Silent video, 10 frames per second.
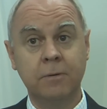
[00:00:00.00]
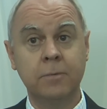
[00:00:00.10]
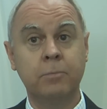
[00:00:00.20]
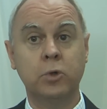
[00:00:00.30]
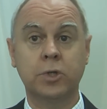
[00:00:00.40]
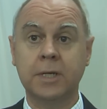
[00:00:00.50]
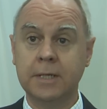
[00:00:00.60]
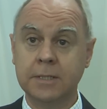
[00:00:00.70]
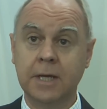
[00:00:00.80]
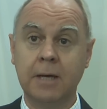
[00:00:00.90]
From the
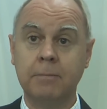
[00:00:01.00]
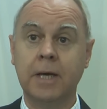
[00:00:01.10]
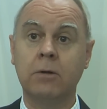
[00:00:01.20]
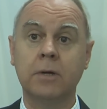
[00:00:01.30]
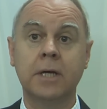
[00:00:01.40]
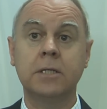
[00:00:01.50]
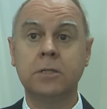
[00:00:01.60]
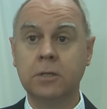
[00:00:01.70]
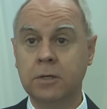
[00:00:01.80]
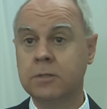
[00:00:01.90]
Portuguese came there already
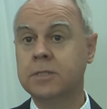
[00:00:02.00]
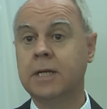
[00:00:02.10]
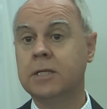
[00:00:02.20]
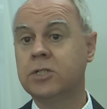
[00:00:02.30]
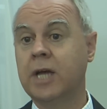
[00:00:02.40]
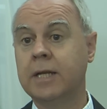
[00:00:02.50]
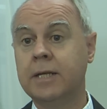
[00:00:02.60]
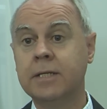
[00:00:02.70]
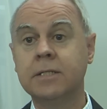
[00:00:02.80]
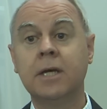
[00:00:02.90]
the Dutch and the
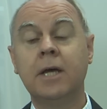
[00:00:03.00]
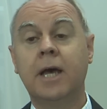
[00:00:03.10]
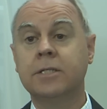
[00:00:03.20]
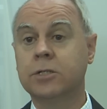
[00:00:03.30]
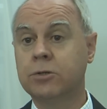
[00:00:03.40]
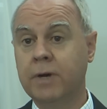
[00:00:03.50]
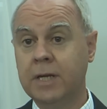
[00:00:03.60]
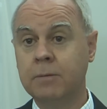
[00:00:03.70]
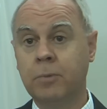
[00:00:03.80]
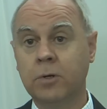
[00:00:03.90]
Chinese as a
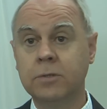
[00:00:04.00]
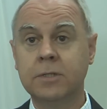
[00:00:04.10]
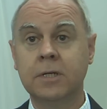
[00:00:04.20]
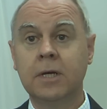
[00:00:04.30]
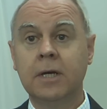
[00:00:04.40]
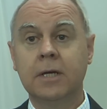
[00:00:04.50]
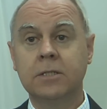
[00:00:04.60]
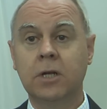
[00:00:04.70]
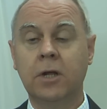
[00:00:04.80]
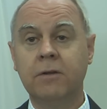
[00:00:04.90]
trading post.
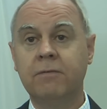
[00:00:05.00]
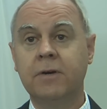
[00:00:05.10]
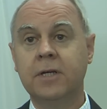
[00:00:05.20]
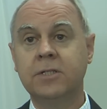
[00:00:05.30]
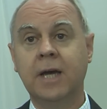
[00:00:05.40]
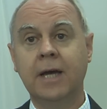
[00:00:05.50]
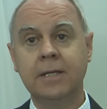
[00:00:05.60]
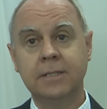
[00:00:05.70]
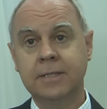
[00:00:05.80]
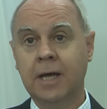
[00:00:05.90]
There's a lot of uh,
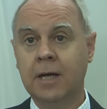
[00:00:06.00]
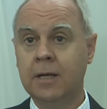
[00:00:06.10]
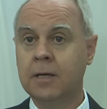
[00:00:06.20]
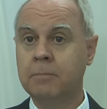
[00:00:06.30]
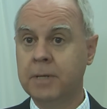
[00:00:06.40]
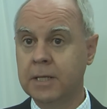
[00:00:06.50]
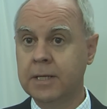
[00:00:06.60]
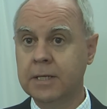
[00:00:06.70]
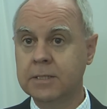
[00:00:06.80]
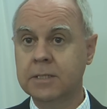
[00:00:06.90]
Chinese-style uh,
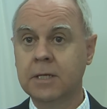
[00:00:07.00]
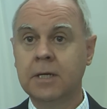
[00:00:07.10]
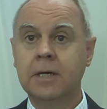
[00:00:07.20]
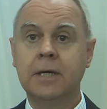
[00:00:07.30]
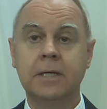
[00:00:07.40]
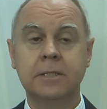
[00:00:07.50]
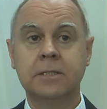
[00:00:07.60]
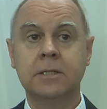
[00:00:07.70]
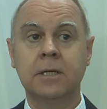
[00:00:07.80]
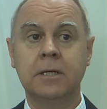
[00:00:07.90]
buildings.
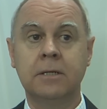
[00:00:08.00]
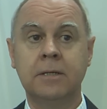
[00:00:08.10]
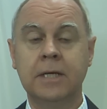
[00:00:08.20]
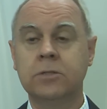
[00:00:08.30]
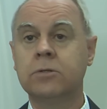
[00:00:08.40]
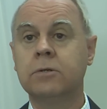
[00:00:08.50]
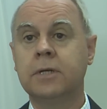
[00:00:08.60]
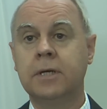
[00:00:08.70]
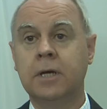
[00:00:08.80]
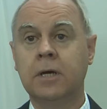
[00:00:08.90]
It's uh, next to
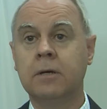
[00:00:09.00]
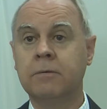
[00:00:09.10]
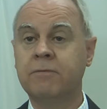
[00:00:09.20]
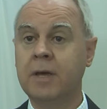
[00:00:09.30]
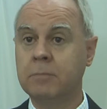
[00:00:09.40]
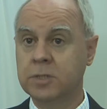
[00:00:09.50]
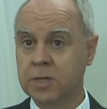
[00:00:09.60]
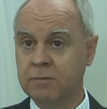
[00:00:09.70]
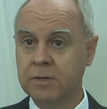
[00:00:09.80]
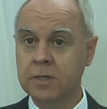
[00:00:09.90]
the uh, famous
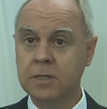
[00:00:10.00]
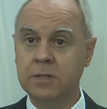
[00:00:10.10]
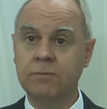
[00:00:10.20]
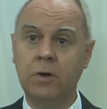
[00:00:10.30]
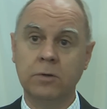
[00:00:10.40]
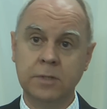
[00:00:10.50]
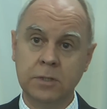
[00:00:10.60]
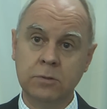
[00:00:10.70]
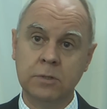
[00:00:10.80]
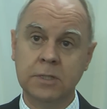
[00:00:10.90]
river that flows
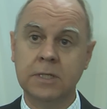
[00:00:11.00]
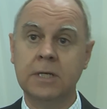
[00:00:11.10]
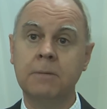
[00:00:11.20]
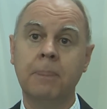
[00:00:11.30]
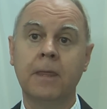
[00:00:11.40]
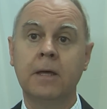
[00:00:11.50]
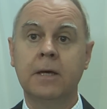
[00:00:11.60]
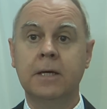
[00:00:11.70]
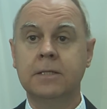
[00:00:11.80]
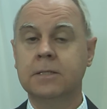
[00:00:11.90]
into the sea.
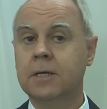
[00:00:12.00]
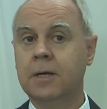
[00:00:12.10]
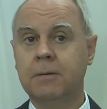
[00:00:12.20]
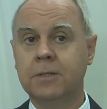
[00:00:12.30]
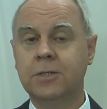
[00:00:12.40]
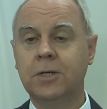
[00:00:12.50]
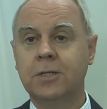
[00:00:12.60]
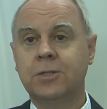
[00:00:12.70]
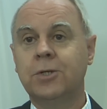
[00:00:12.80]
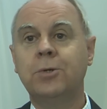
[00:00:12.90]
It's, uh, it's,
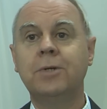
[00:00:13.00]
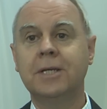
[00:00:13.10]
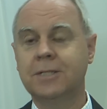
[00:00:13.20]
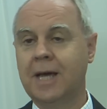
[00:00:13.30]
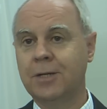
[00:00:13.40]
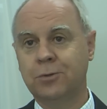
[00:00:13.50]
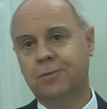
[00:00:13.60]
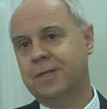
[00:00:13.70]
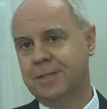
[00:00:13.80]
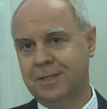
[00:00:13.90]
it's a unique site to
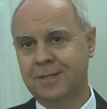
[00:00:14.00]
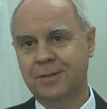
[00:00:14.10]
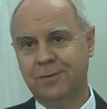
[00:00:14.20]
visit.